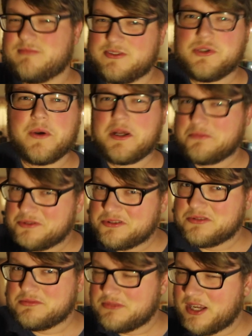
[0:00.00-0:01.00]
Two
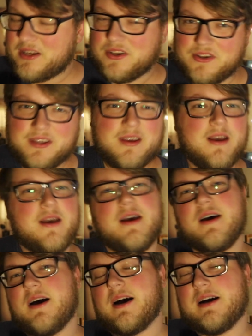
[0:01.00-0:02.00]
animals, technically,
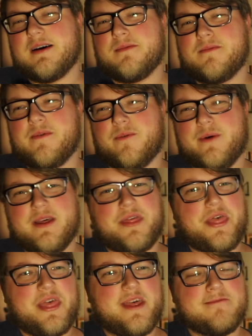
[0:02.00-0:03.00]

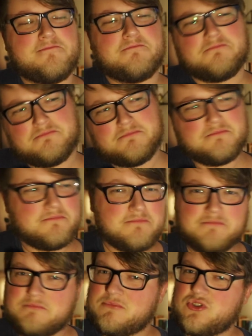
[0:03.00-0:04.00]
with
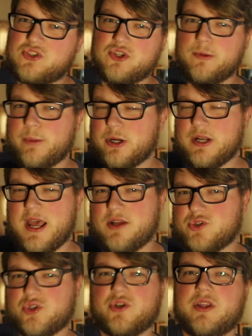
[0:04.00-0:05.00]

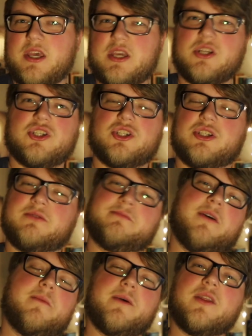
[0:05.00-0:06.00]
supernatural-ish
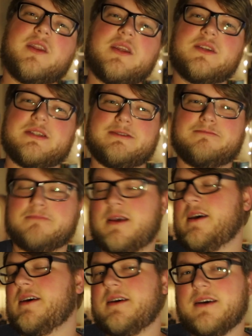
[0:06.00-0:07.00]
abilities.
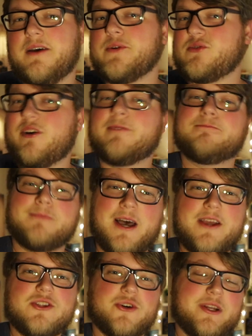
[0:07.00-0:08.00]
It was fun.
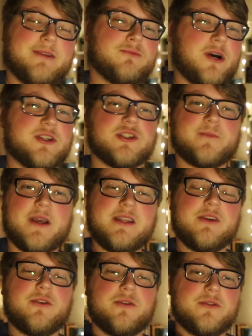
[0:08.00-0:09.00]
I enjoyed it. Watchers by
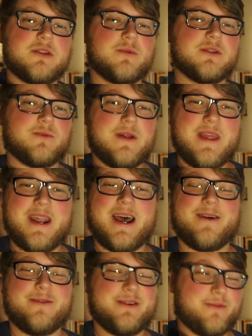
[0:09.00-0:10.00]
Dean Koontz was one that
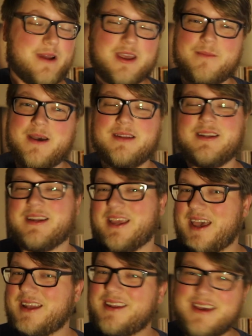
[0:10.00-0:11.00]
I would recommend. And
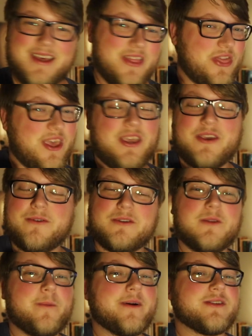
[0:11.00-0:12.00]
again, thank you
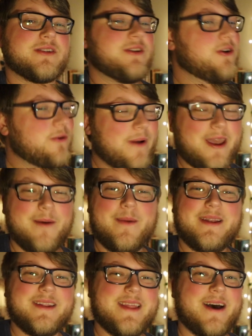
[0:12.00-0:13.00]
to the person who
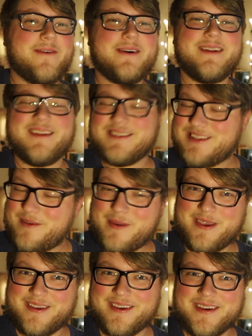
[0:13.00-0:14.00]
recommended that one to
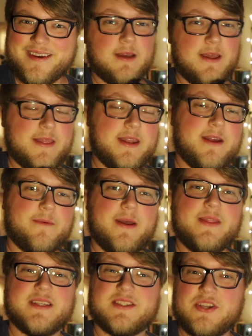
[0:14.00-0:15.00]
me. And then I
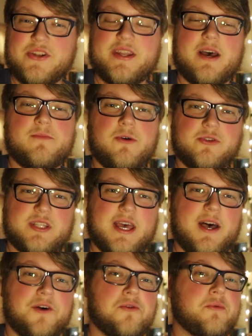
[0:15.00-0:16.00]
read The Sundown
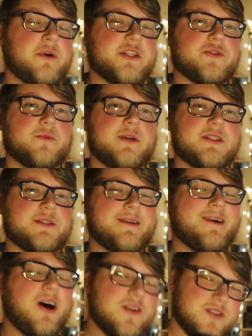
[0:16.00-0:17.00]
Motel, which was
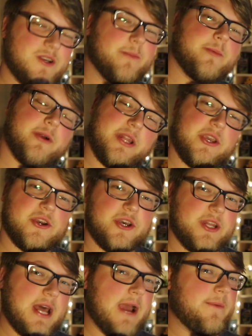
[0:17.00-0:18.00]
also pretty
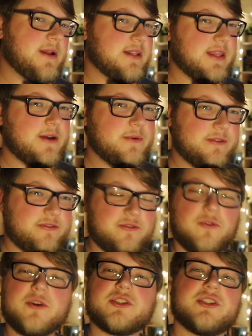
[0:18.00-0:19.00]
good. I rated that one
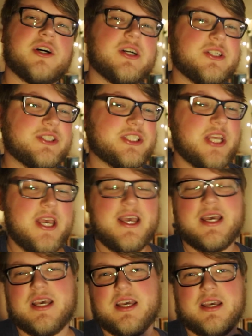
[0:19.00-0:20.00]
4 stars.
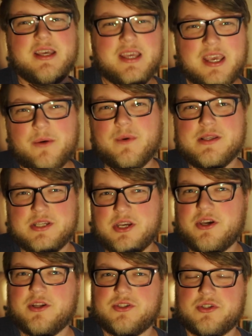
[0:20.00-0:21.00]
It was a
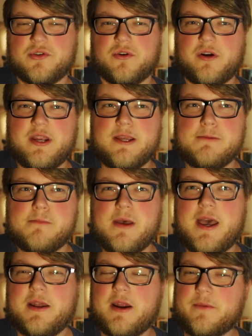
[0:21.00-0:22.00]
good story,
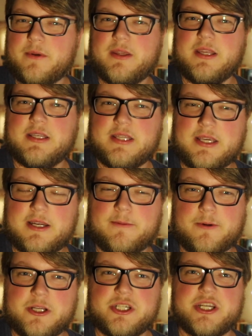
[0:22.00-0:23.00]
and I really did
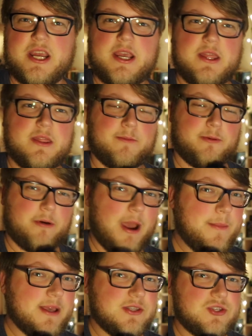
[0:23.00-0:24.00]
appreciate the
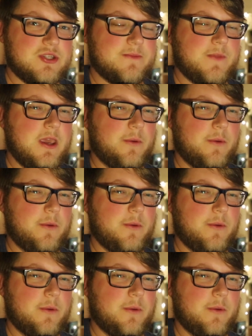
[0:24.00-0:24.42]
premise.